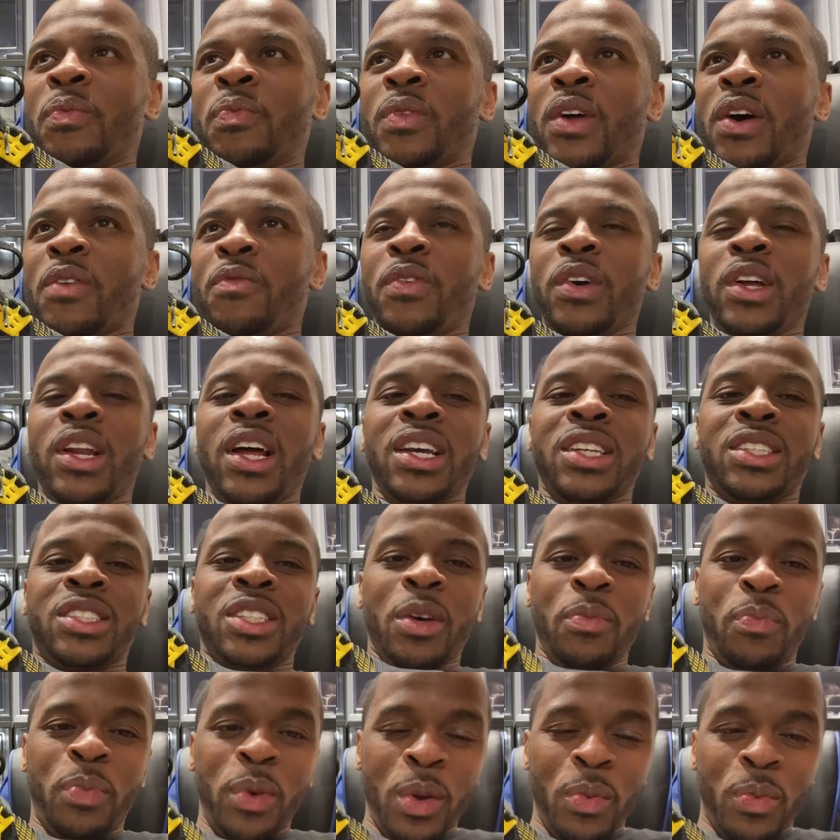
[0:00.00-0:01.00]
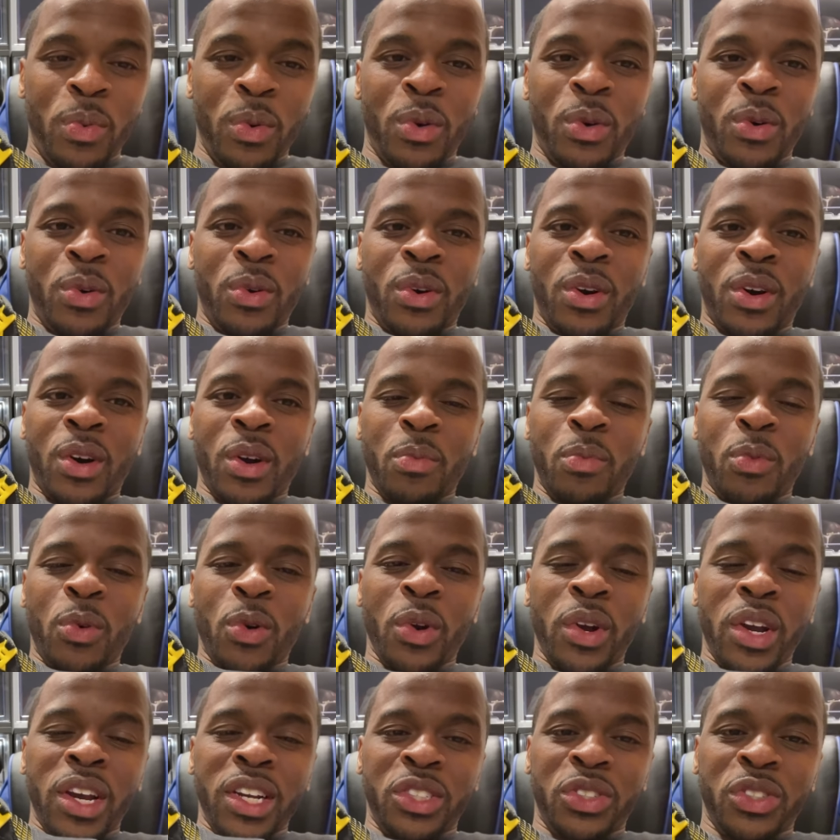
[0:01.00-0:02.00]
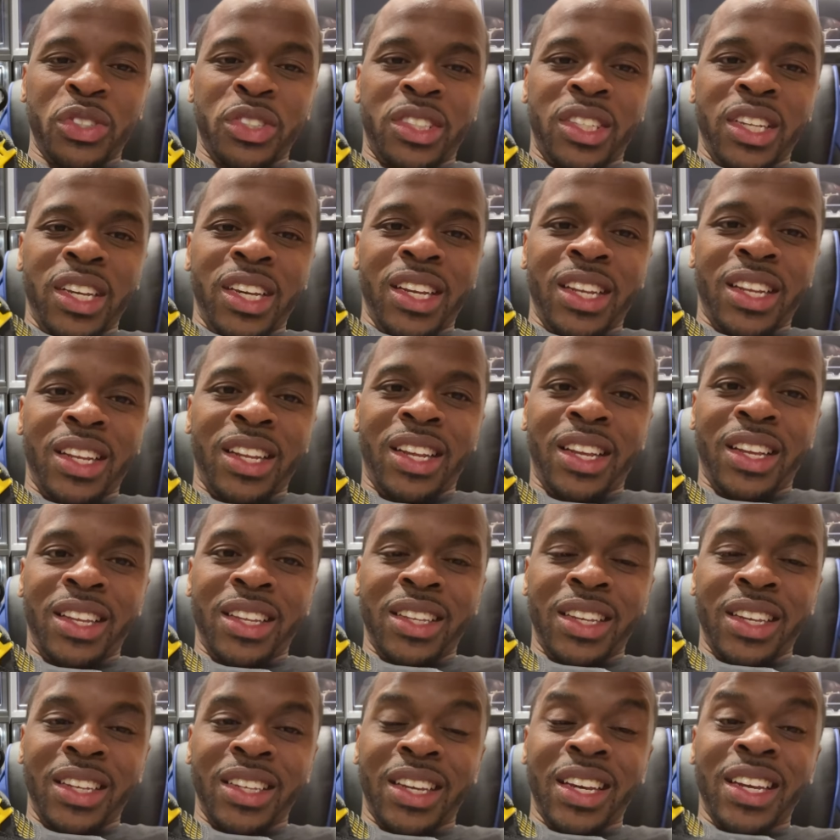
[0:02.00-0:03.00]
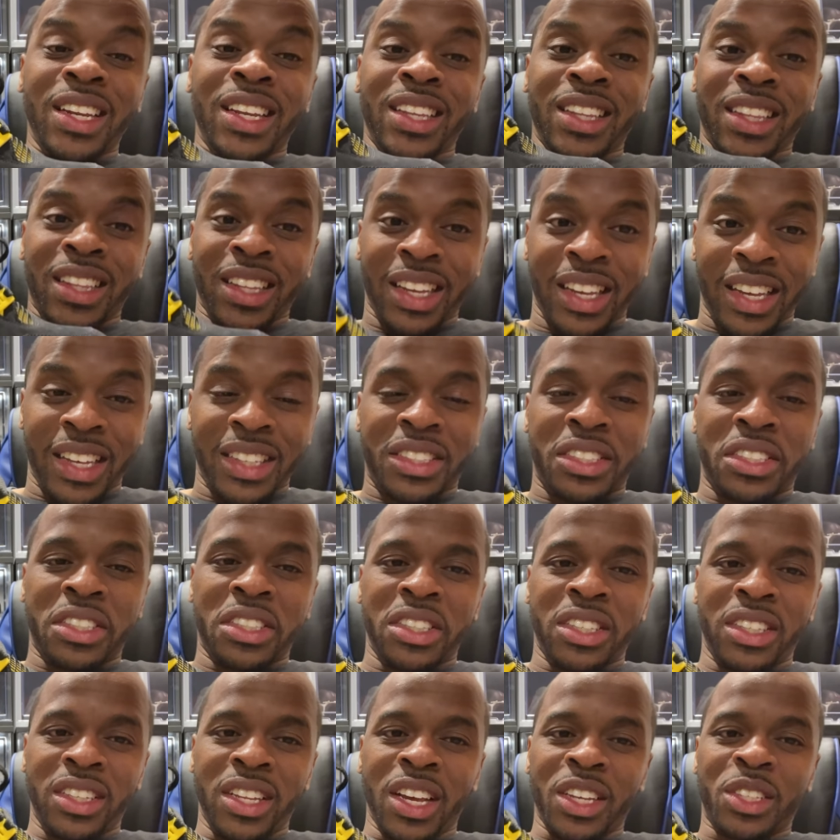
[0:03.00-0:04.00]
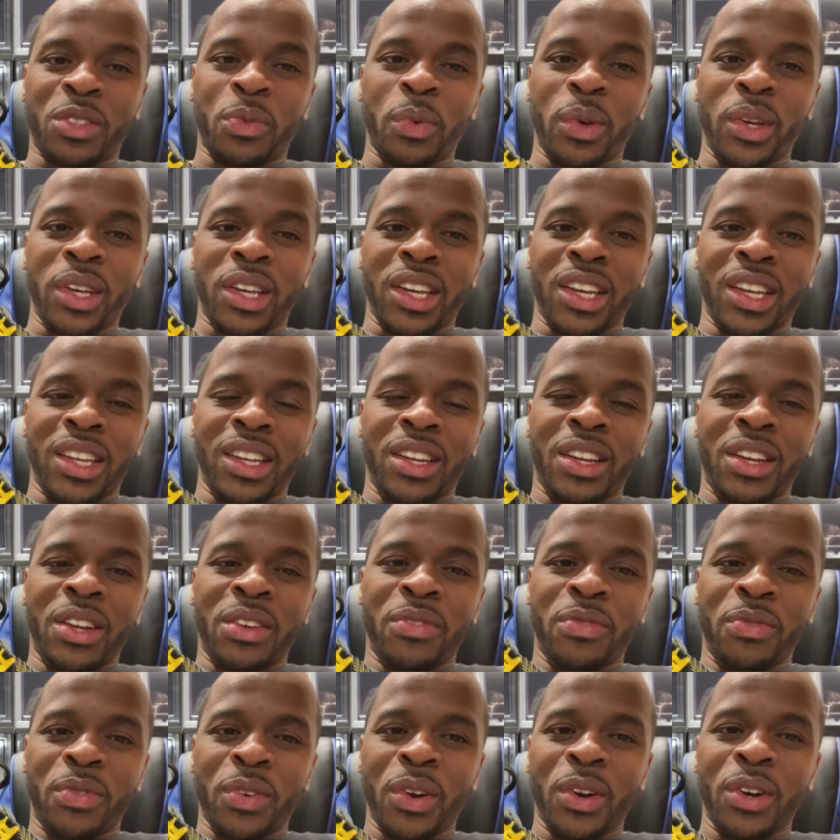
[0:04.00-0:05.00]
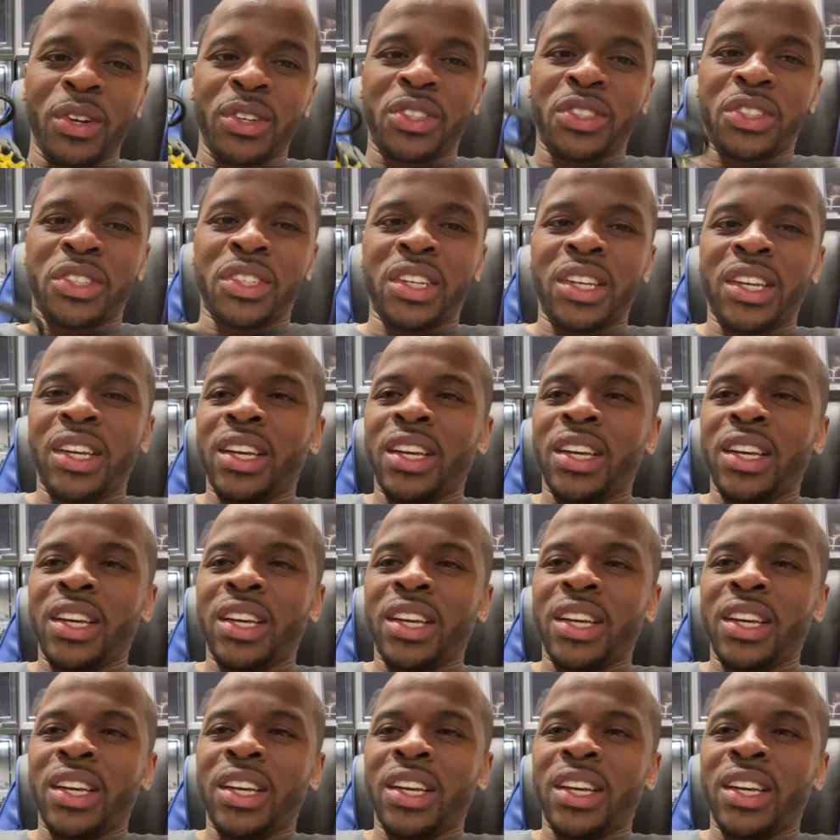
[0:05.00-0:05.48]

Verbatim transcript: I feel like some people are more interested in getting this next weekend versus